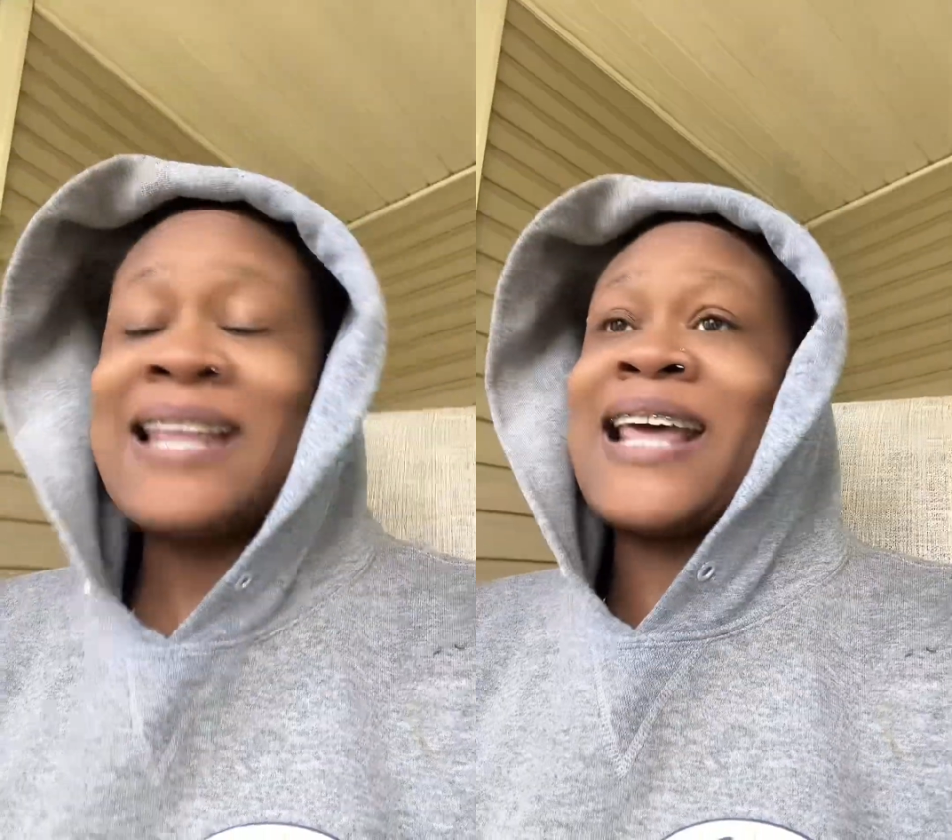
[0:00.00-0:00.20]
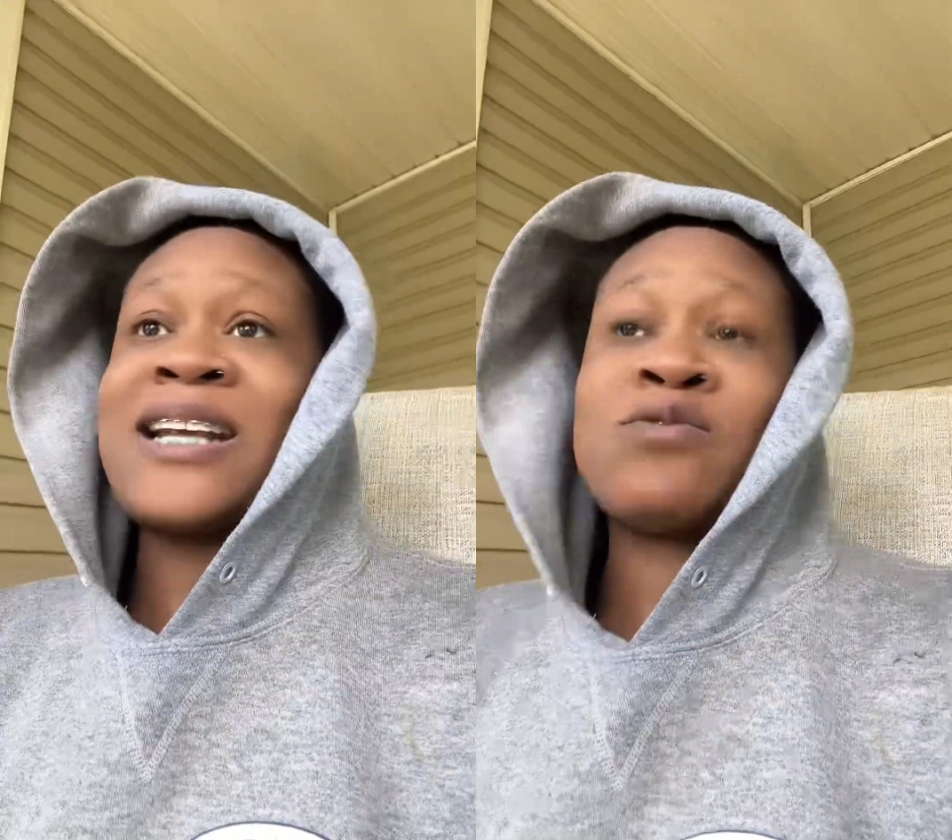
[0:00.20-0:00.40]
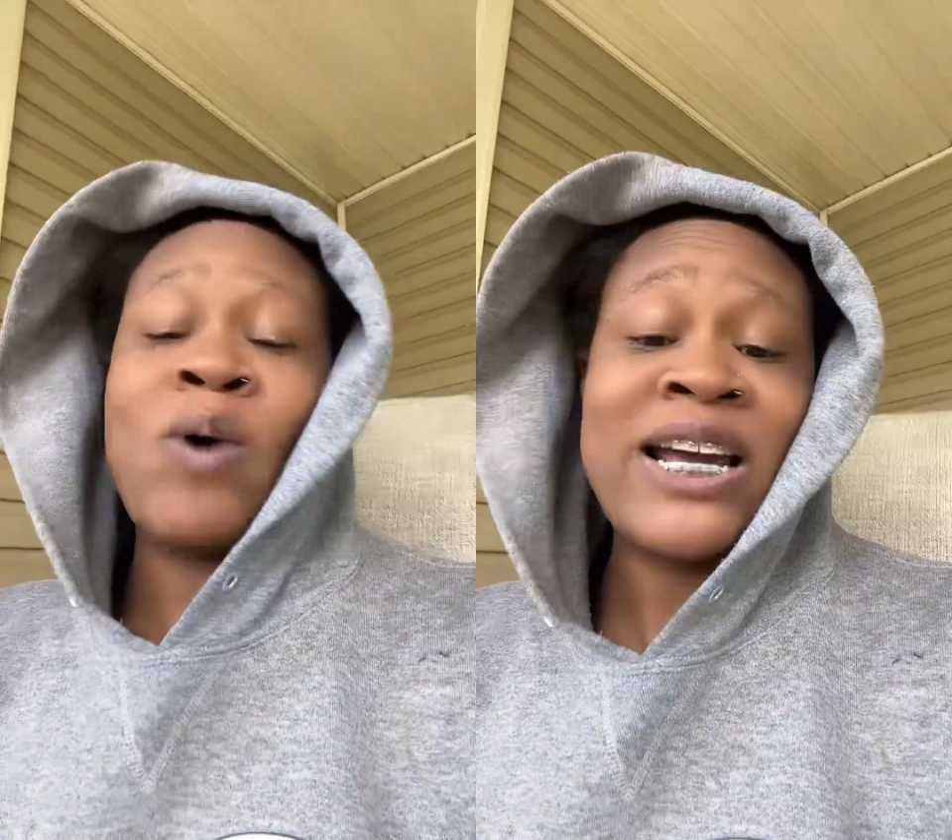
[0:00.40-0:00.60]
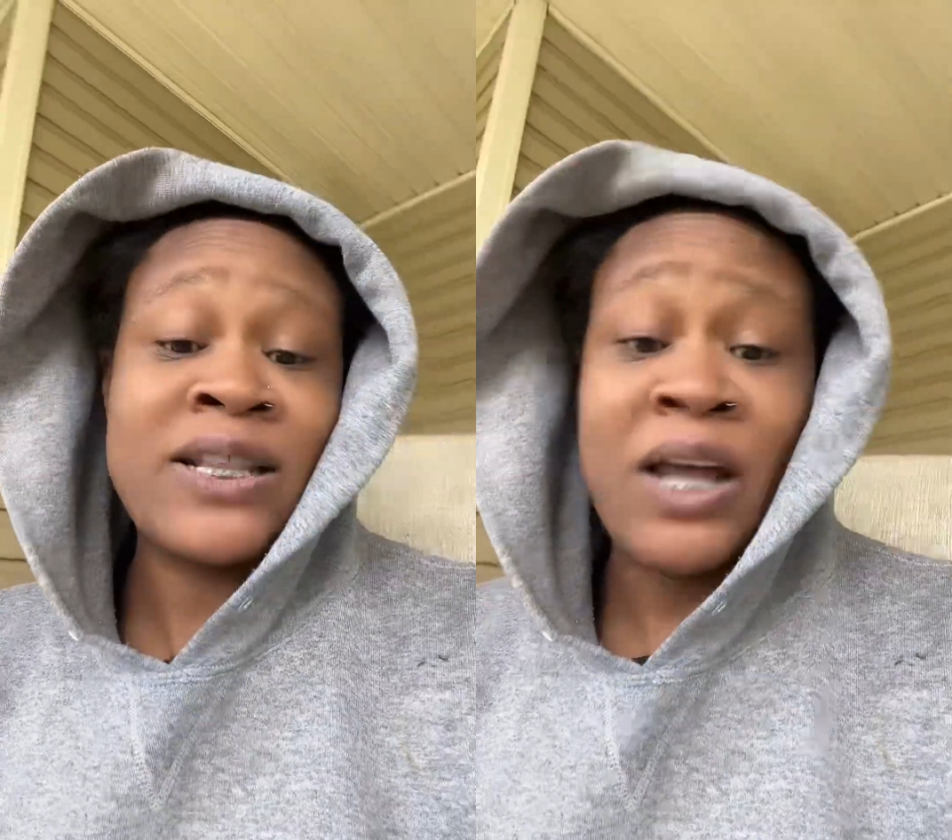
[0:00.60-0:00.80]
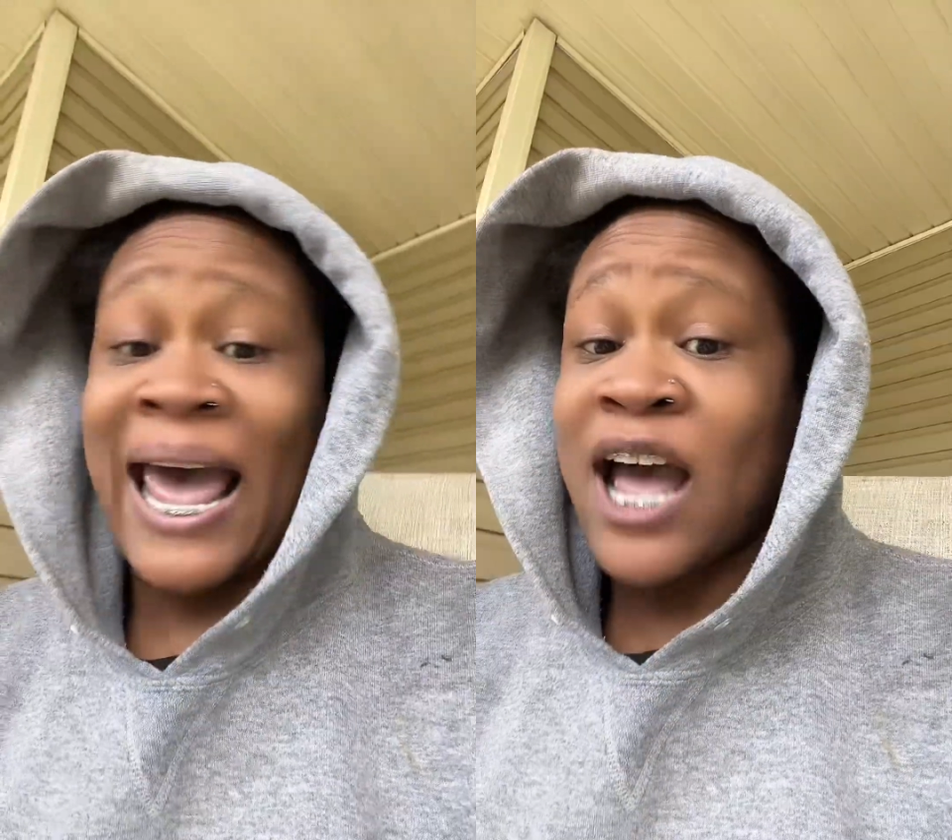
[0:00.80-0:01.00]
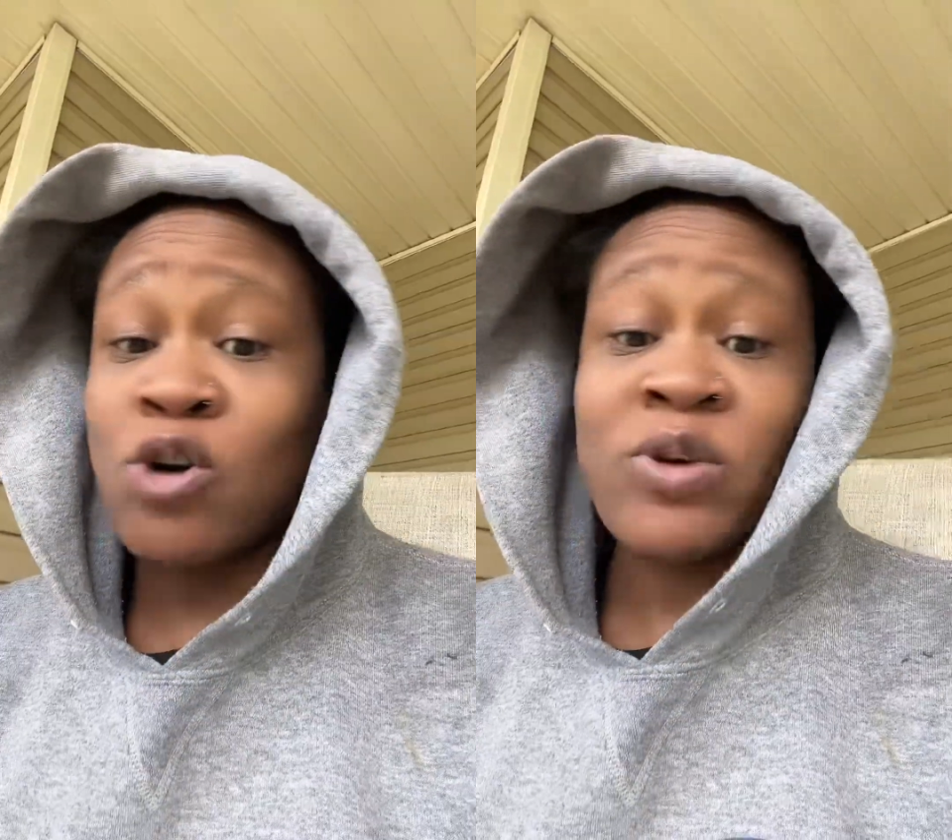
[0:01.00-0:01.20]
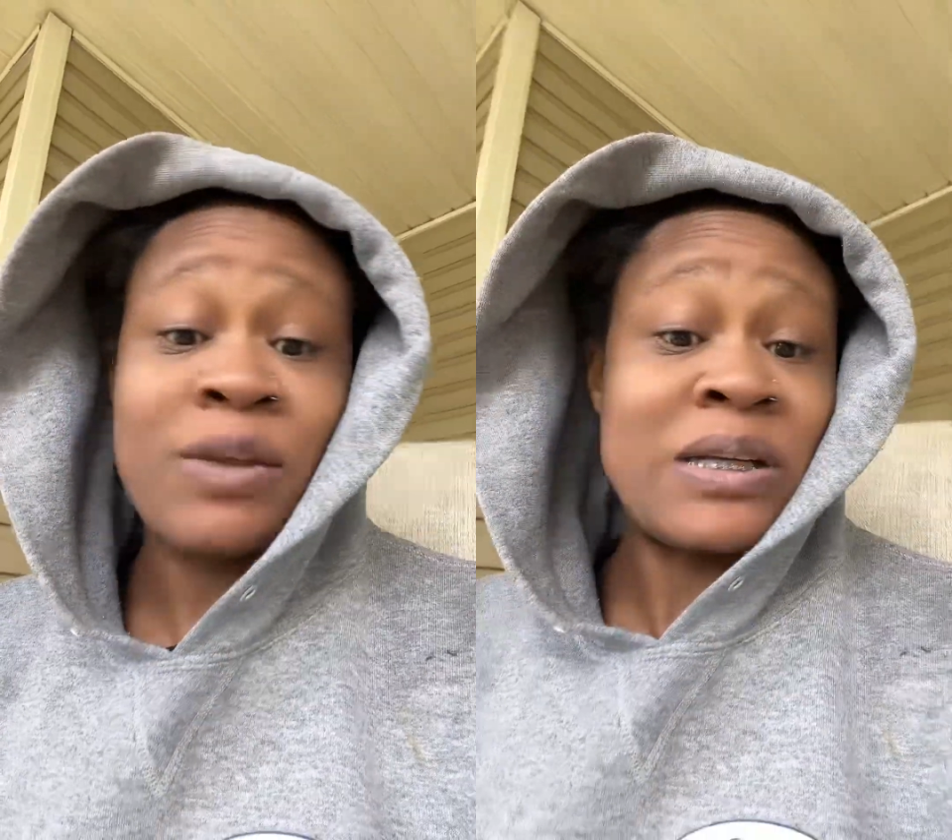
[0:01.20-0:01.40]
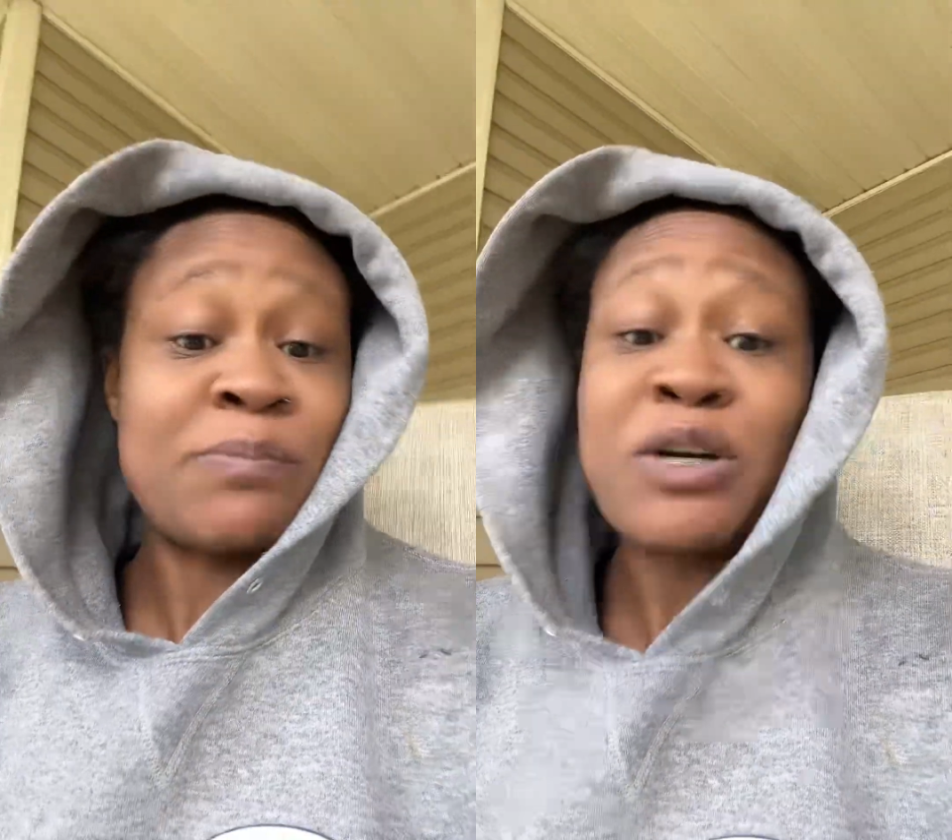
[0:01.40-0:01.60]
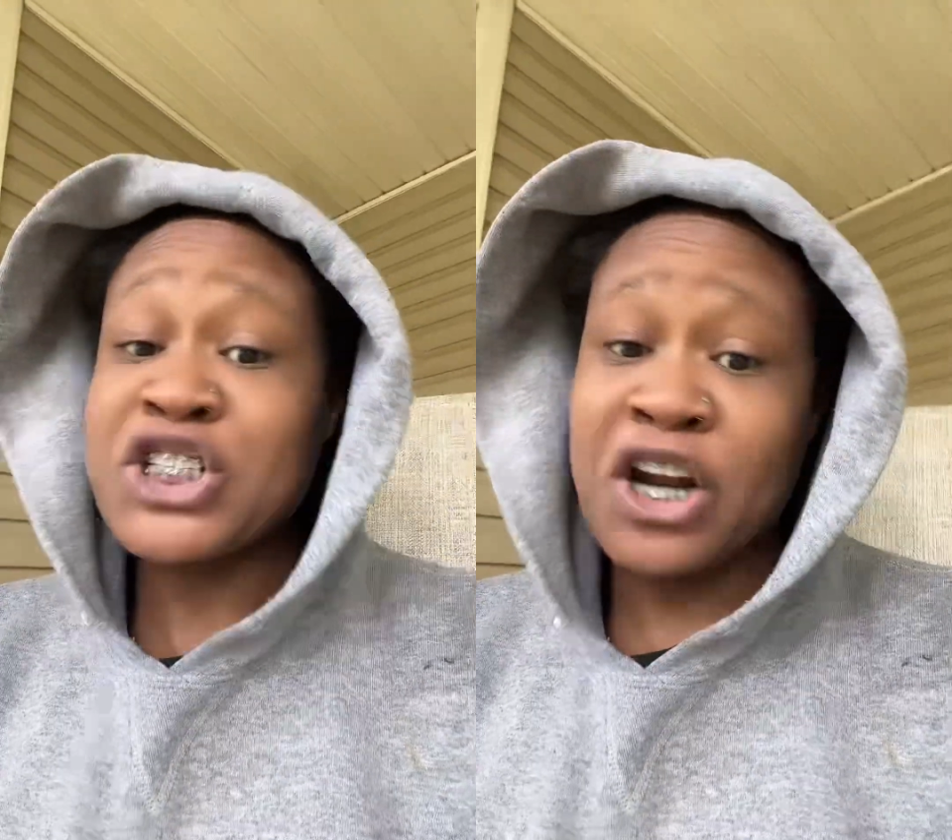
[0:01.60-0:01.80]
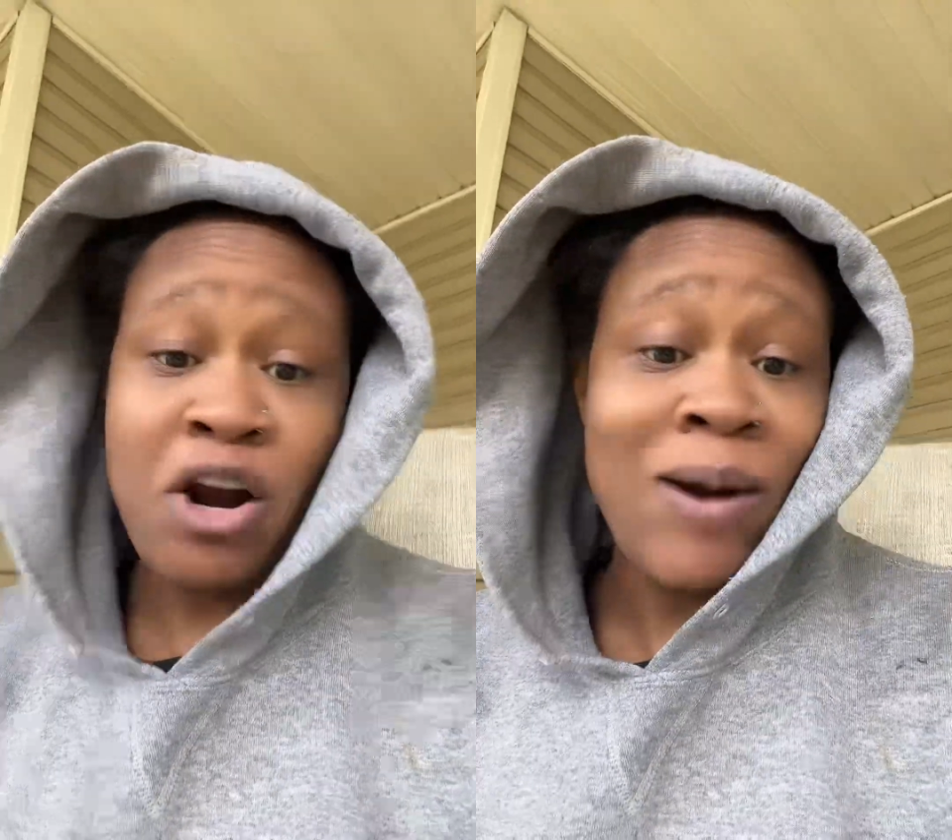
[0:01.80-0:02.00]
that is why the algorithm is
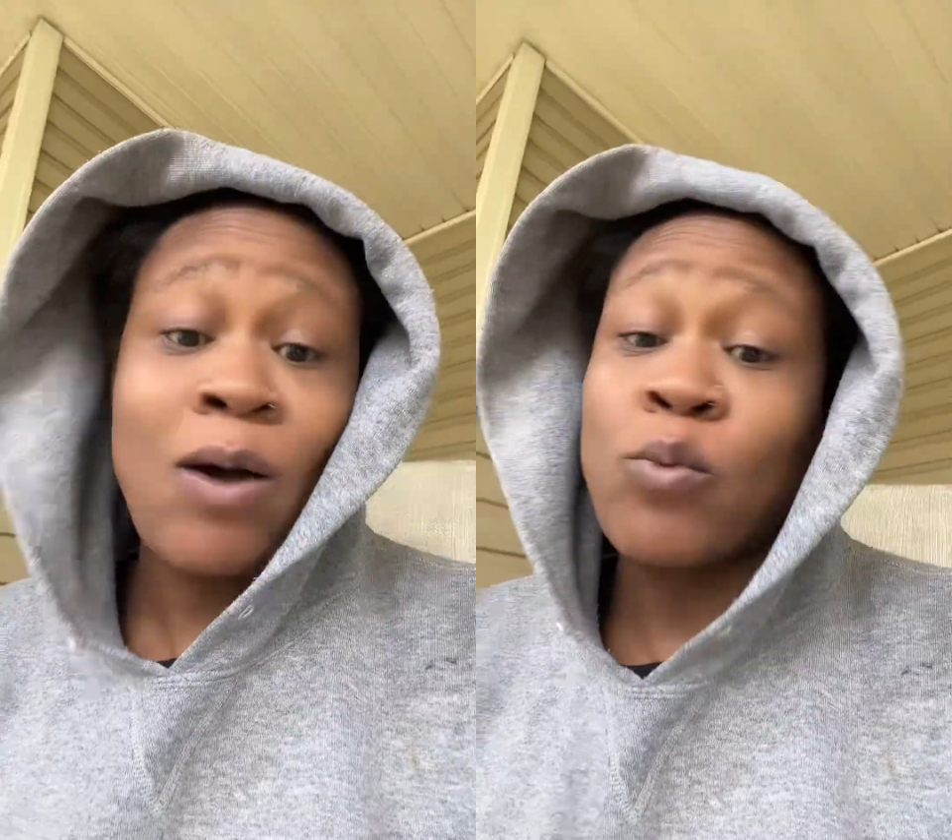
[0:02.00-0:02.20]
pushing her out,